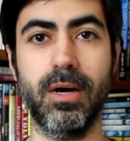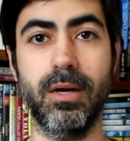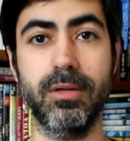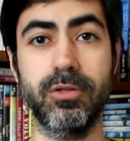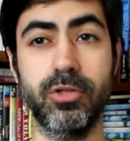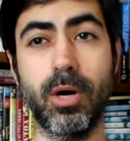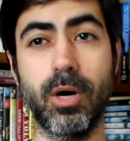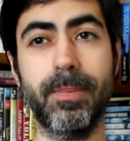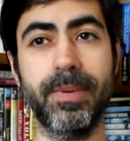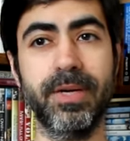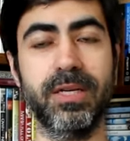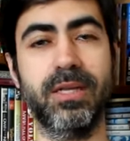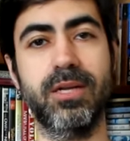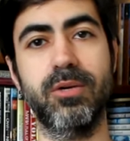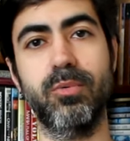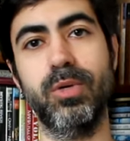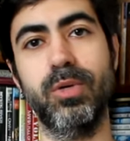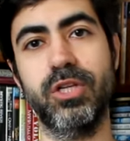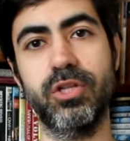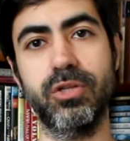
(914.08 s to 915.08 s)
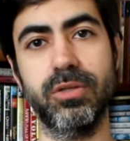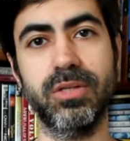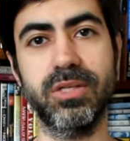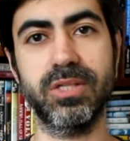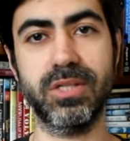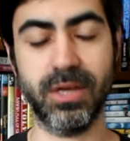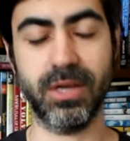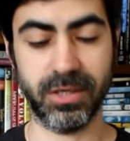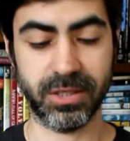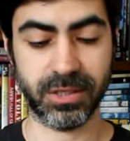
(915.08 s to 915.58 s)
topic that we should
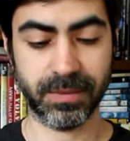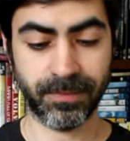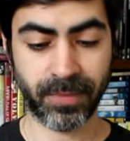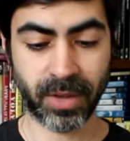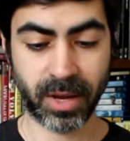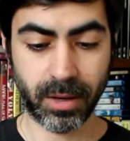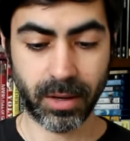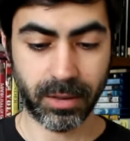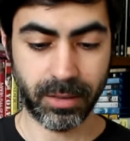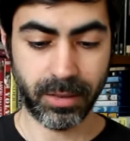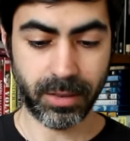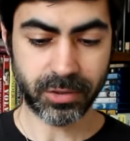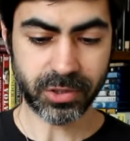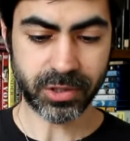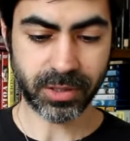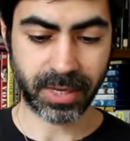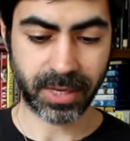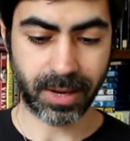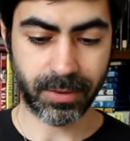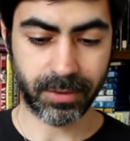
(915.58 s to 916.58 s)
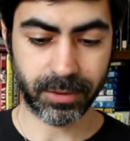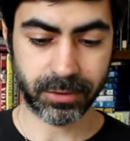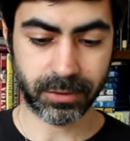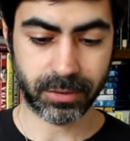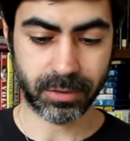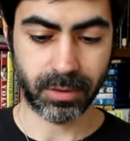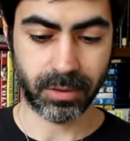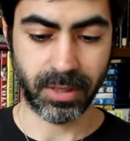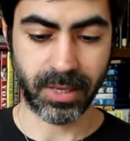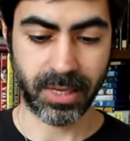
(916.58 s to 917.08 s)
discuss. There's a
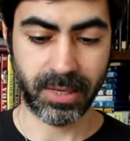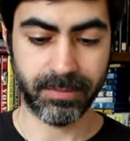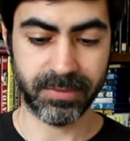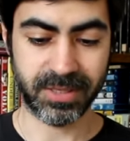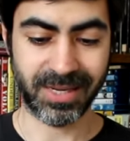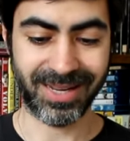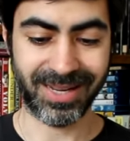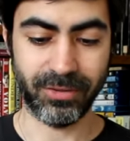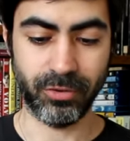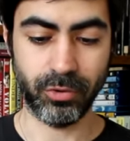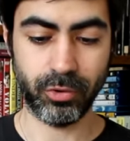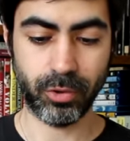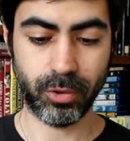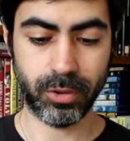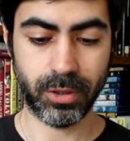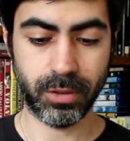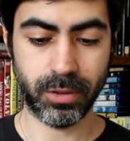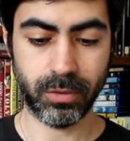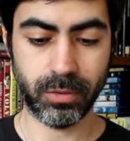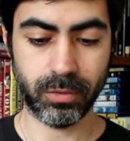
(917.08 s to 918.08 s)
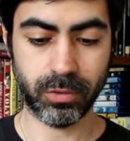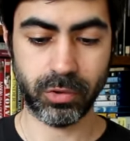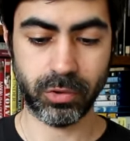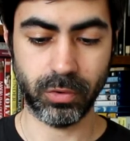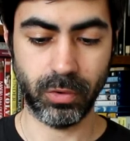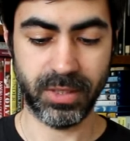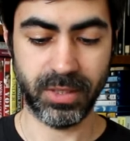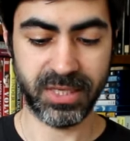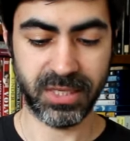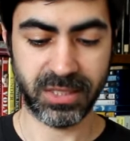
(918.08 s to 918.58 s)
character named Antonio
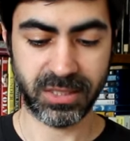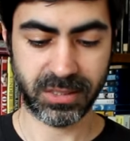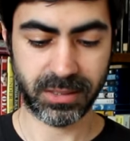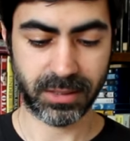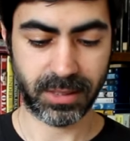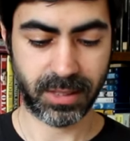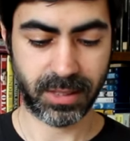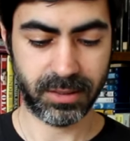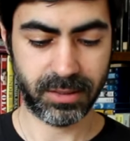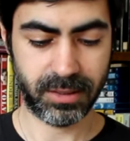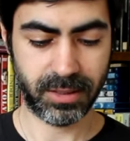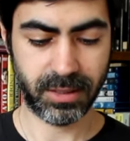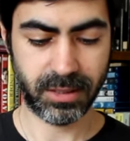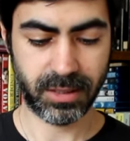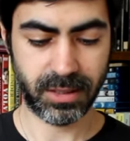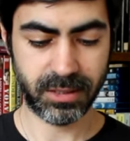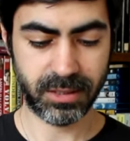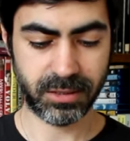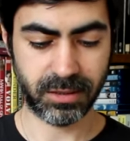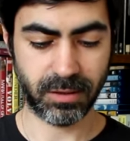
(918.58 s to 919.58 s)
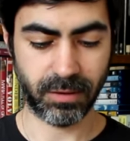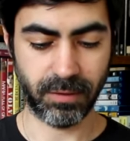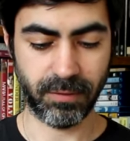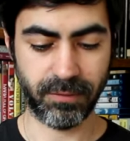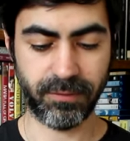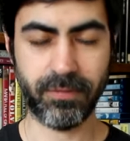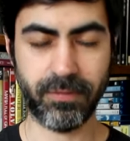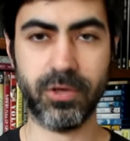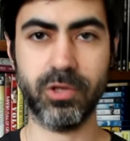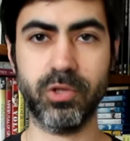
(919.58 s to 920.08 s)
Solís, and I think he's the
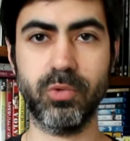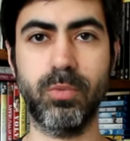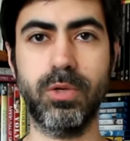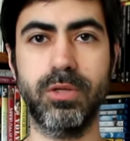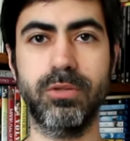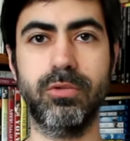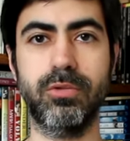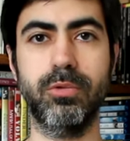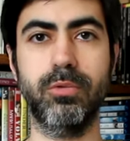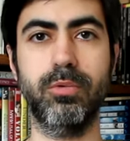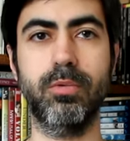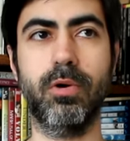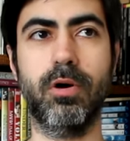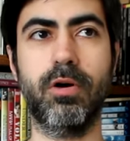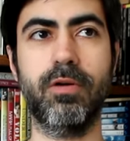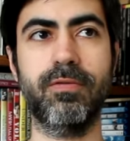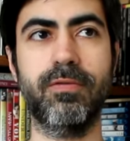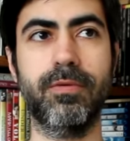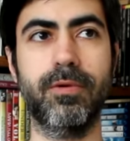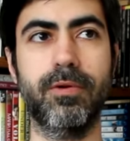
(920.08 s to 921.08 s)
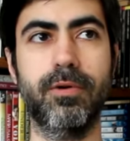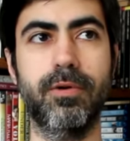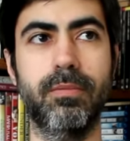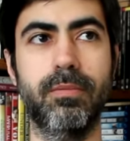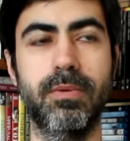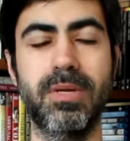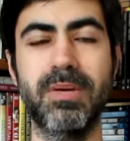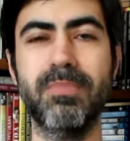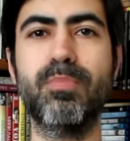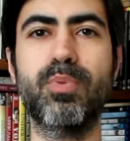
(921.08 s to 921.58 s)
first one to offer
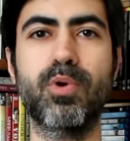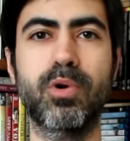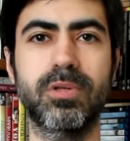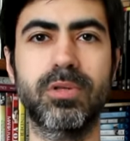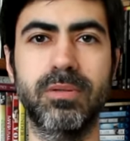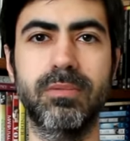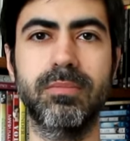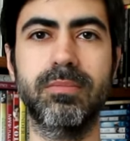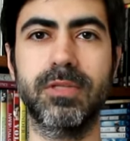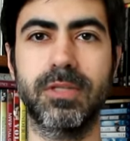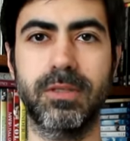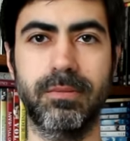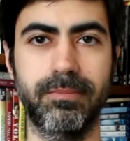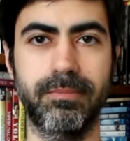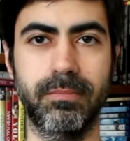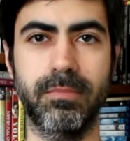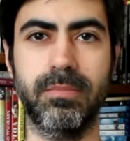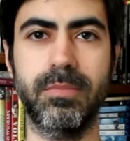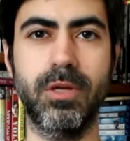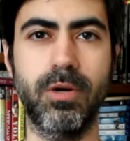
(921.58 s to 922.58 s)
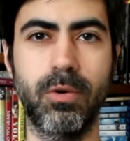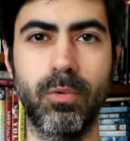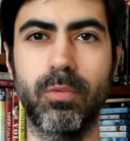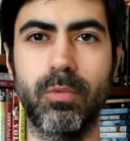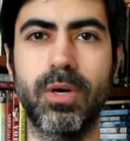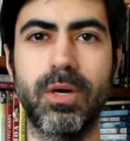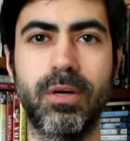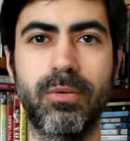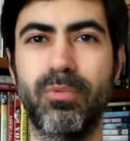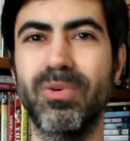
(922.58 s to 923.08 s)
important, you know,
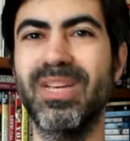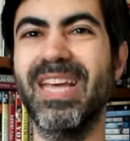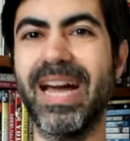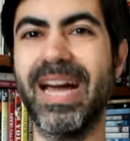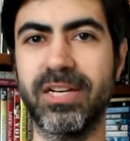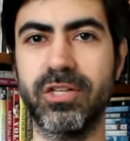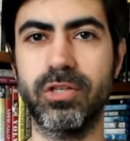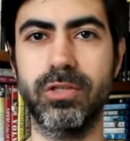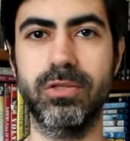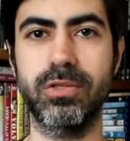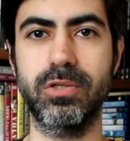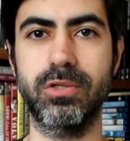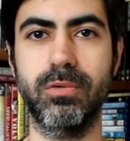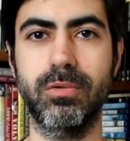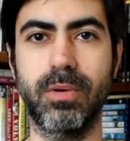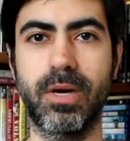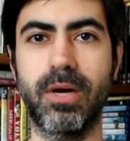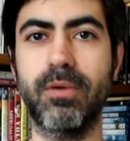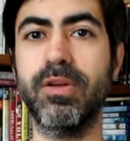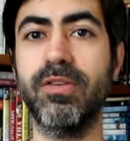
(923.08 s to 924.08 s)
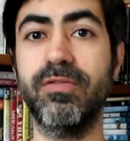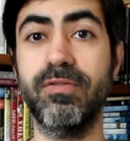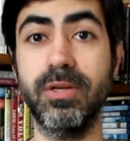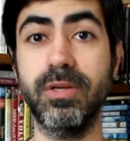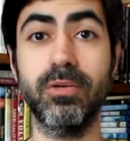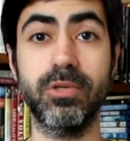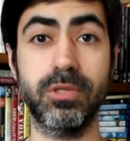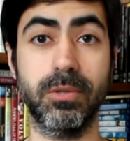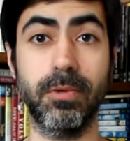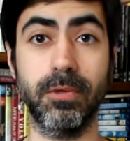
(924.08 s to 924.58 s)
reactions to how he
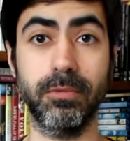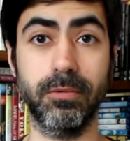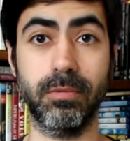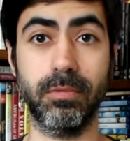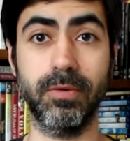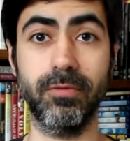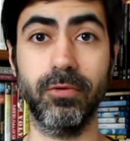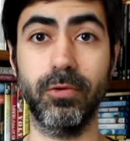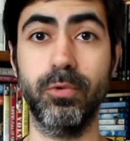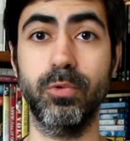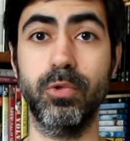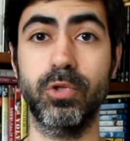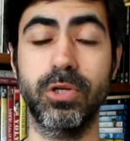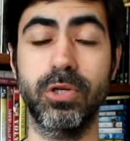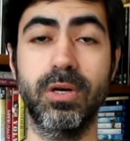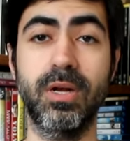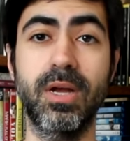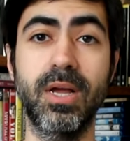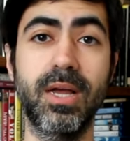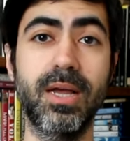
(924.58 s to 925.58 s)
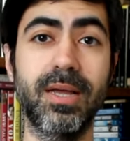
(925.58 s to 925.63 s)
feels about the revolution.